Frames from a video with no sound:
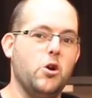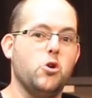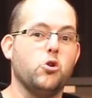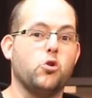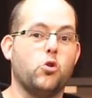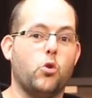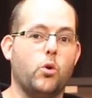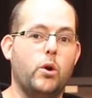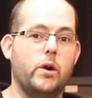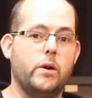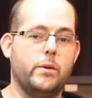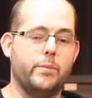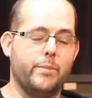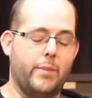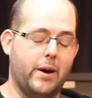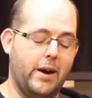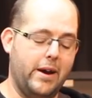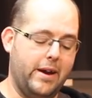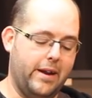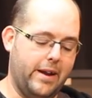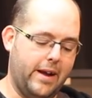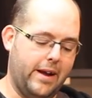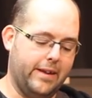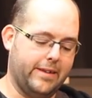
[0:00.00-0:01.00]
go out and
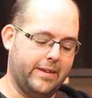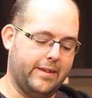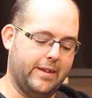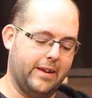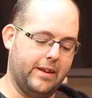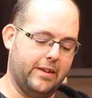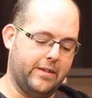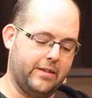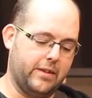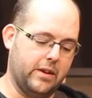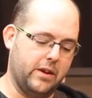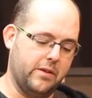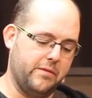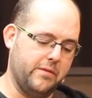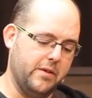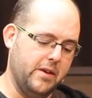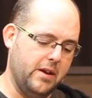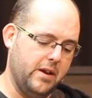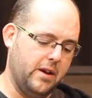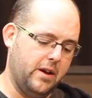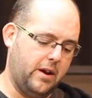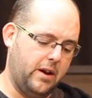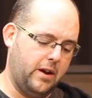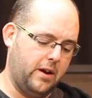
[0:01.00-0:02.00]
buy it, has a ton of stuff.
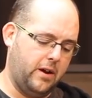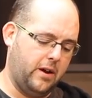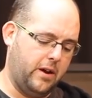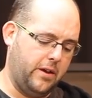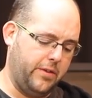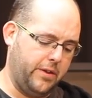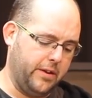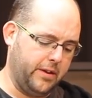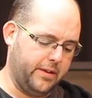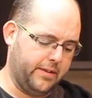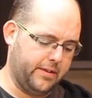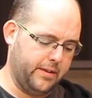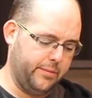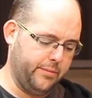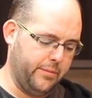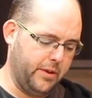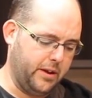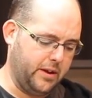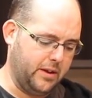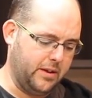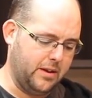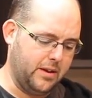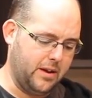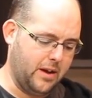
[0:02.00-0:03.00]
I think it's something
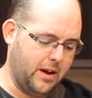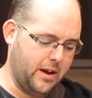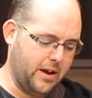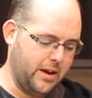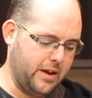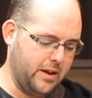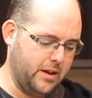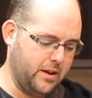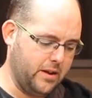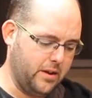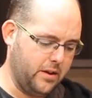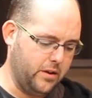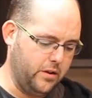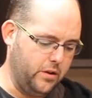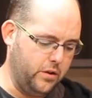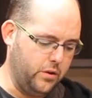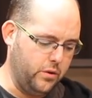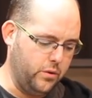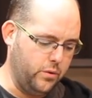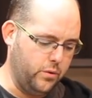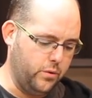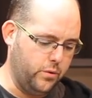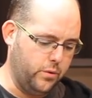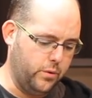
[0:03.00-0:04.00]
like 9
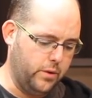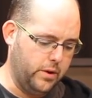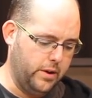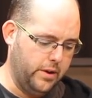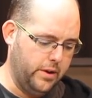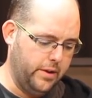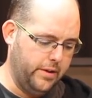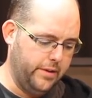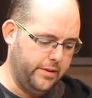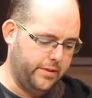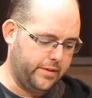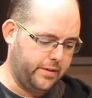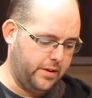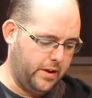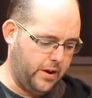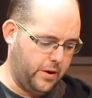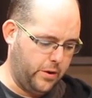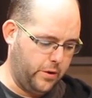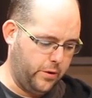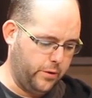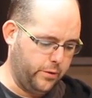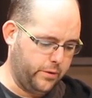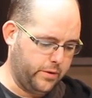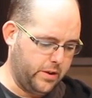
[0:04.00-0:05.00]
new
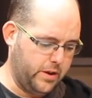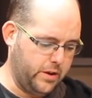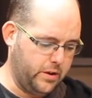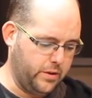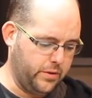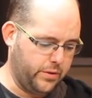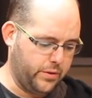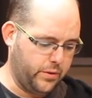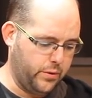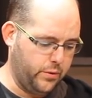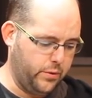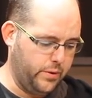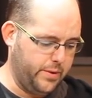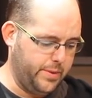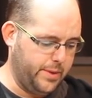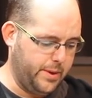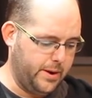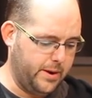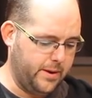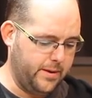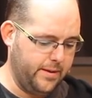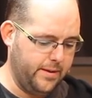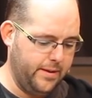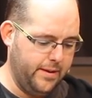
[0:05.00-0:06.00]
scenarios that you can throw in
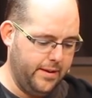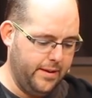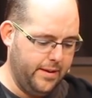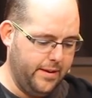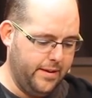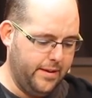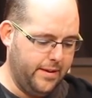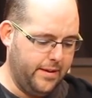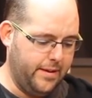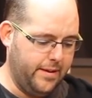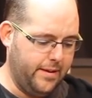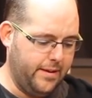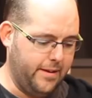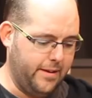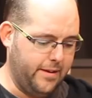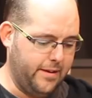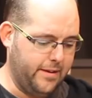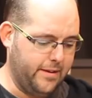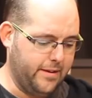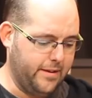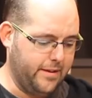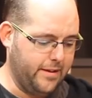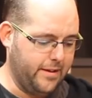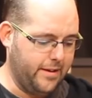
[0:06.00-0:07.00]
there,
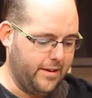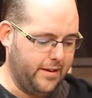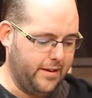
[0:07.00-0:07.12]
and